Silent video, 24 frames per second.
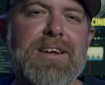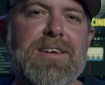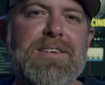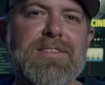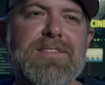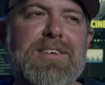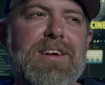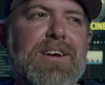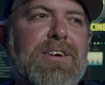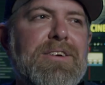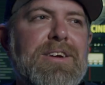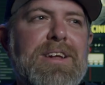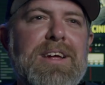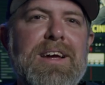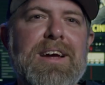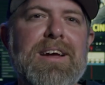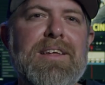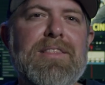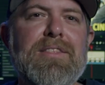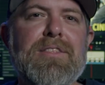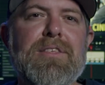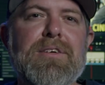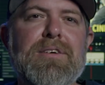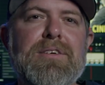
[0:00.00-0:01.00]
Because they already
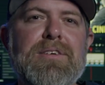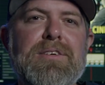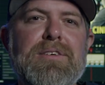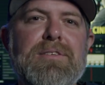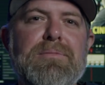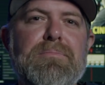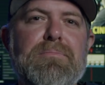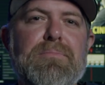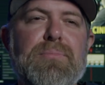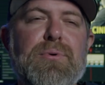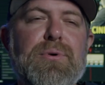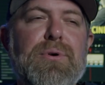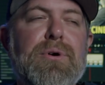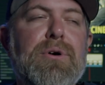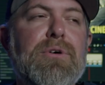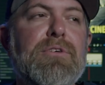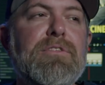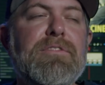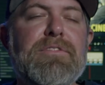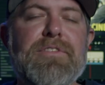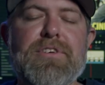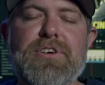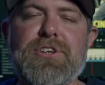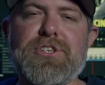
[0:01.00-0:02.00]
had the
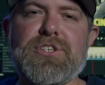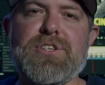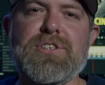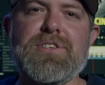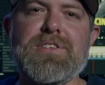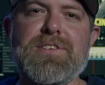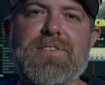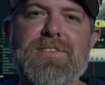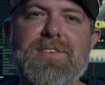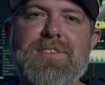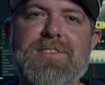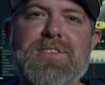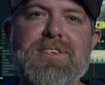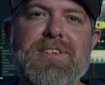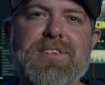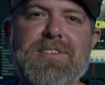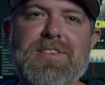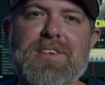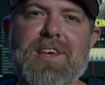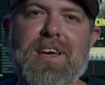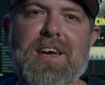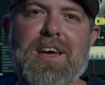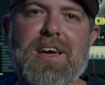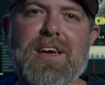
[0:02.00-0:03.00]
pro versions of the
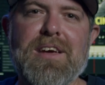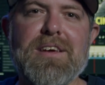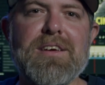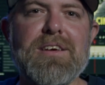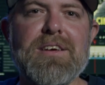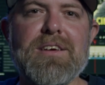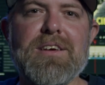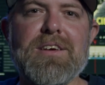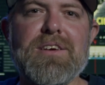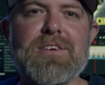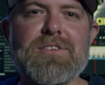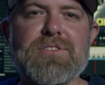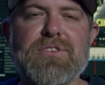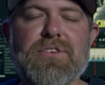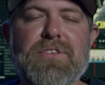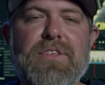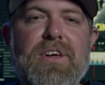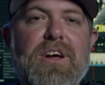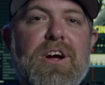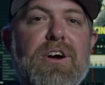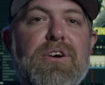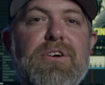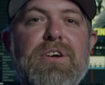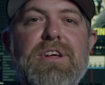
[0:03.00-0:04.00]
6K, so
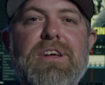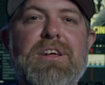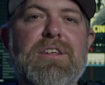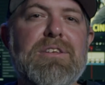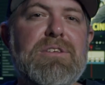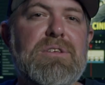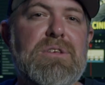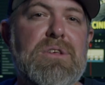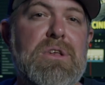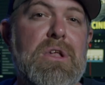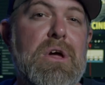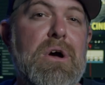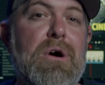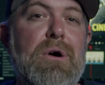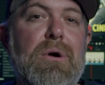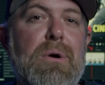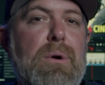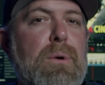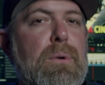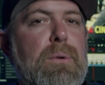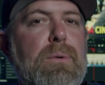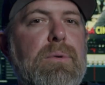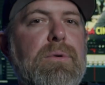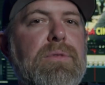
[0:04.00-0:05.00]
they already
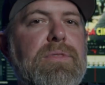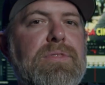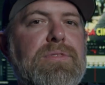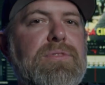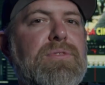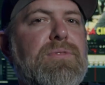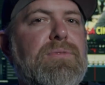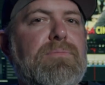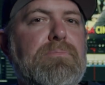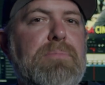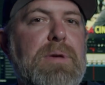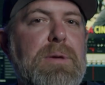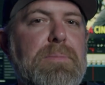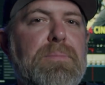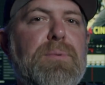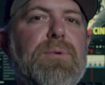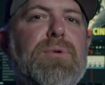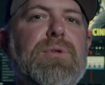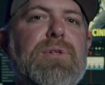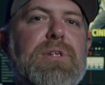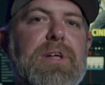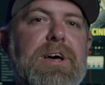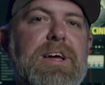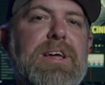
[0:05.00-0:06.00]
know
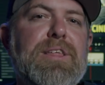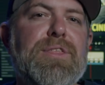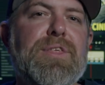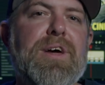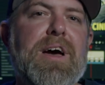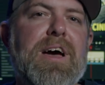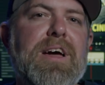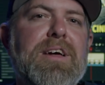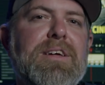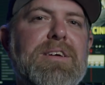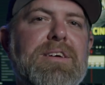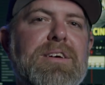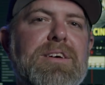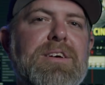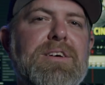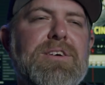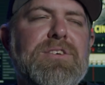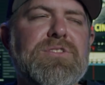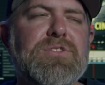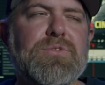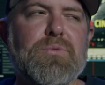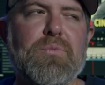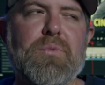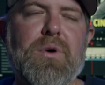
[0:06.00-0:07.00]
people like that.
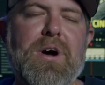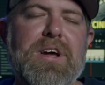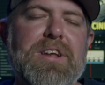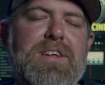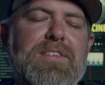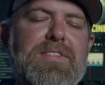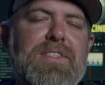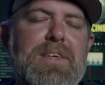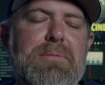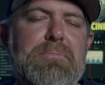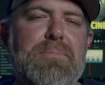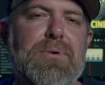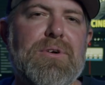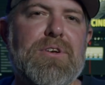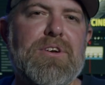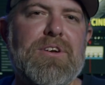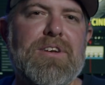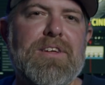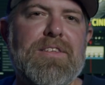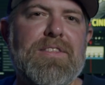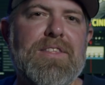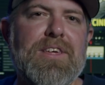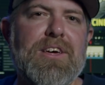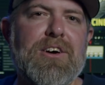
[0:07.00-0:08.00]
So why didn't they put
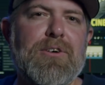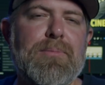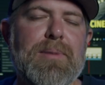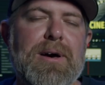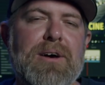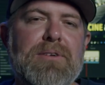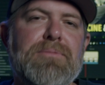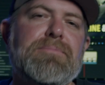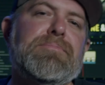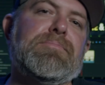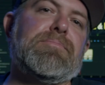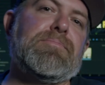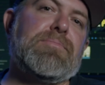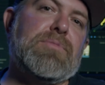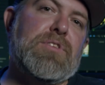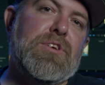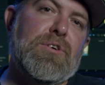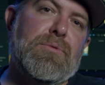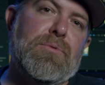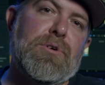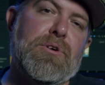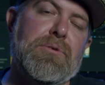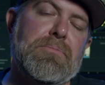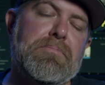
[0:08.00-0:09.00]
it in the L mount?
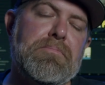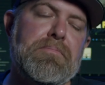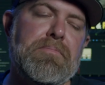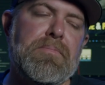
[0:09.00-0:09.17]
No room.